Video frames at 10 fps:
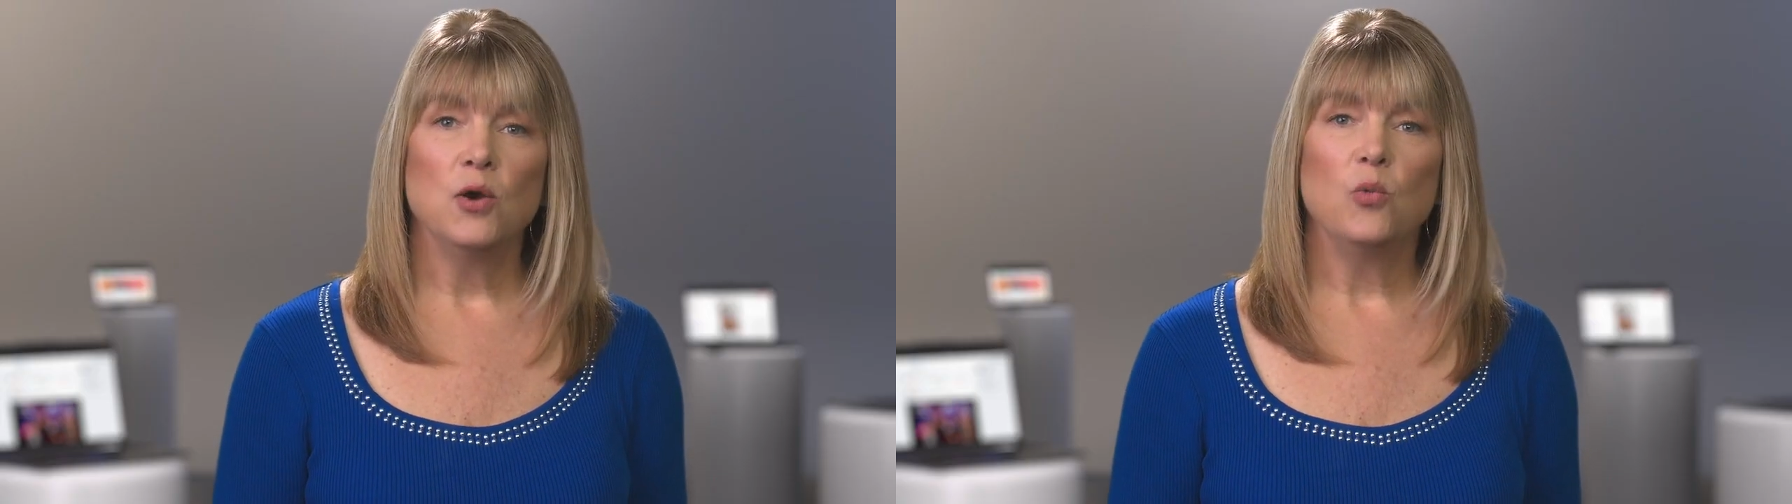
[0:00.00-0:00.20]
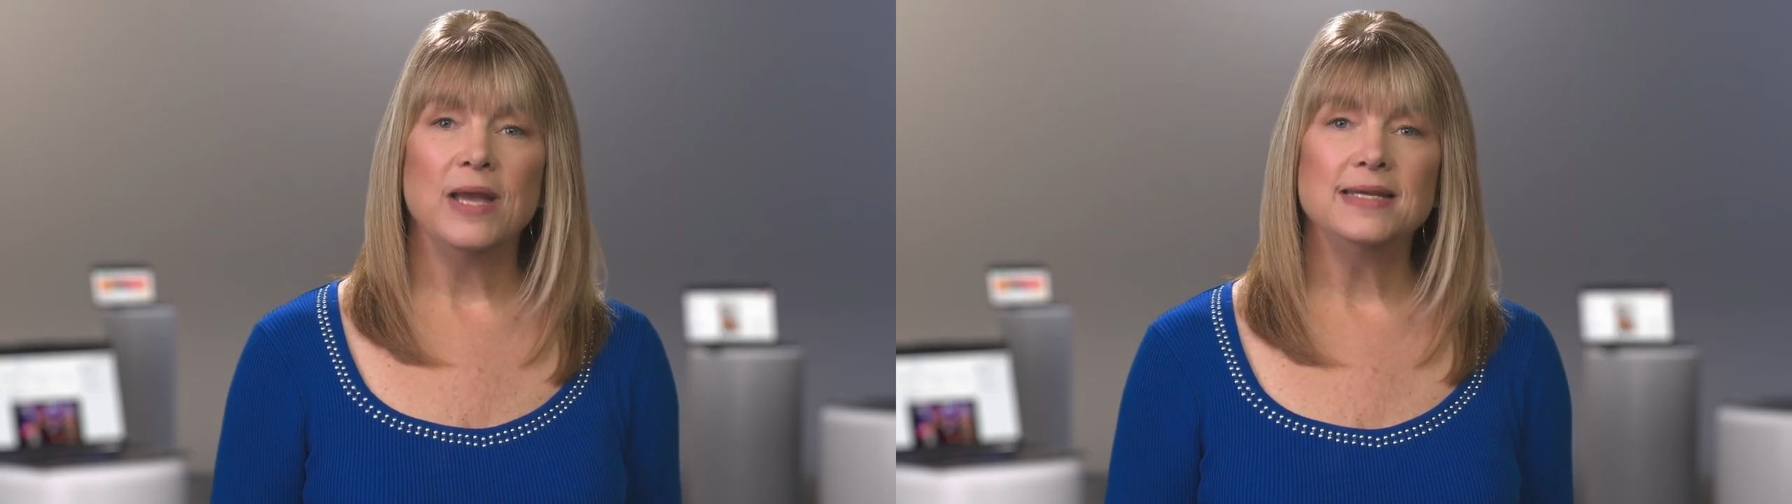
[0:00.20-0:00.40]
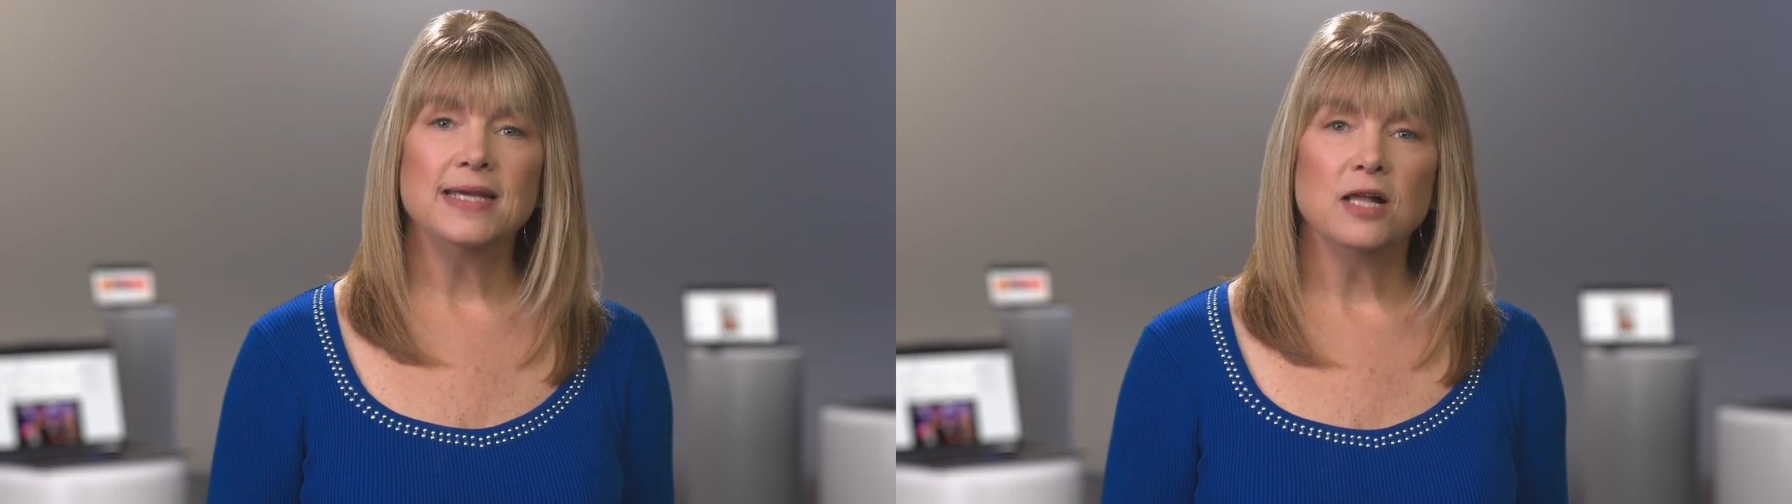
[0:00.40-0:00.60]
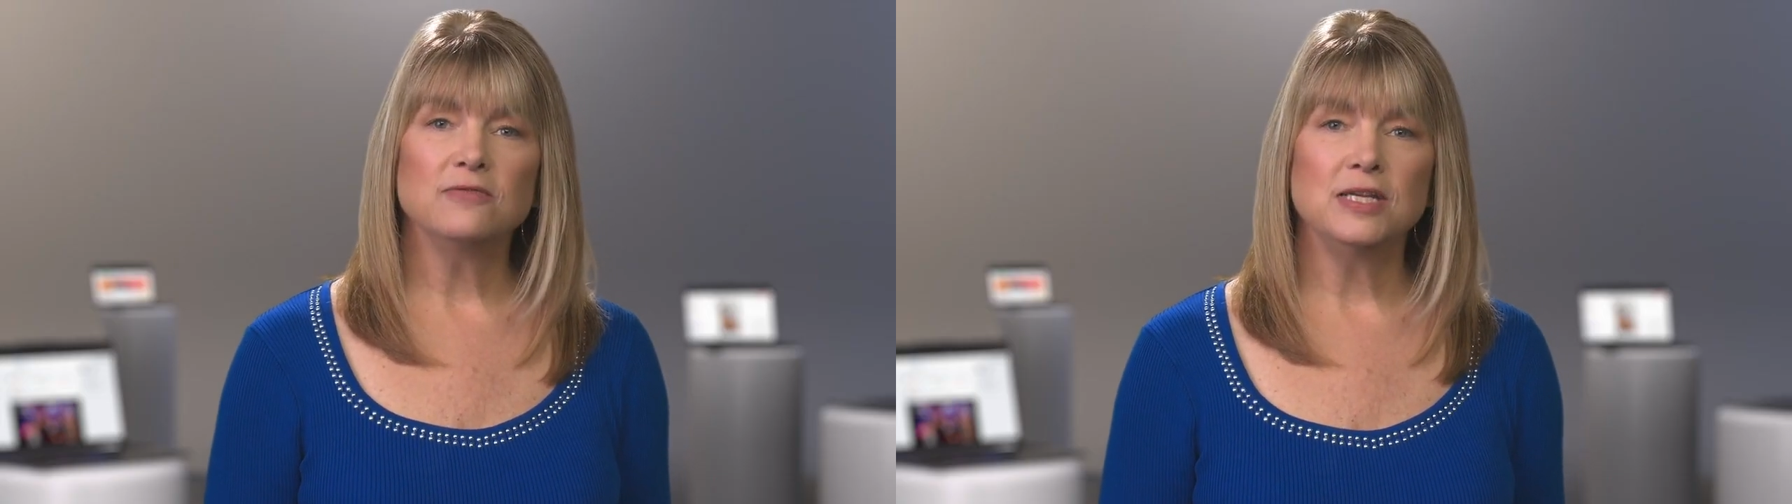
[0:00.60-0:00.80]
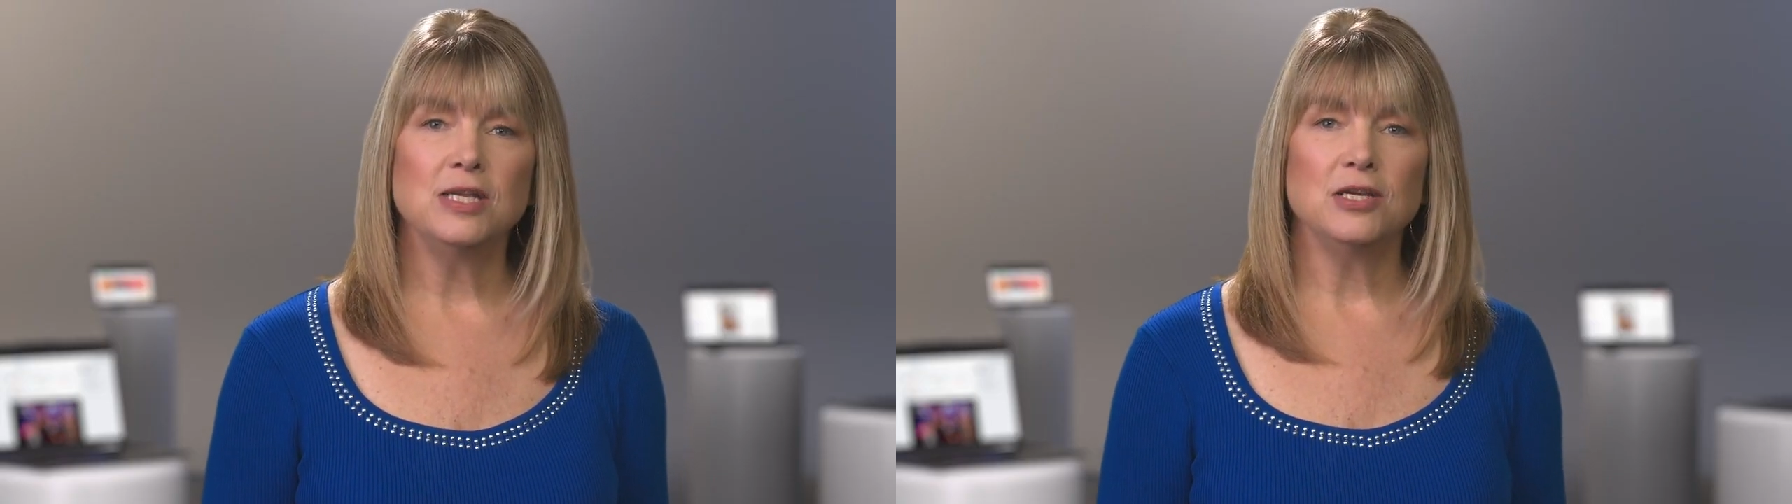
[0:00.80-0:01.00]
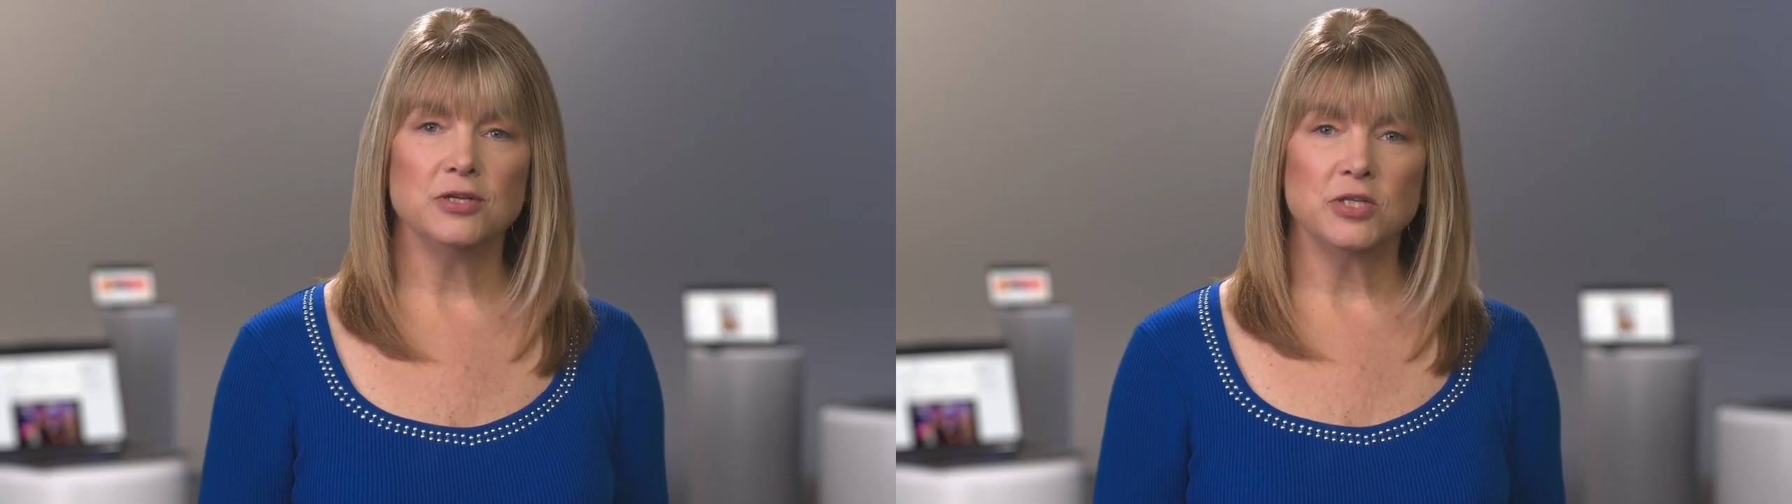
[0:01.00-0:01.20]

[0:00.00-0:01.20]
we delve into your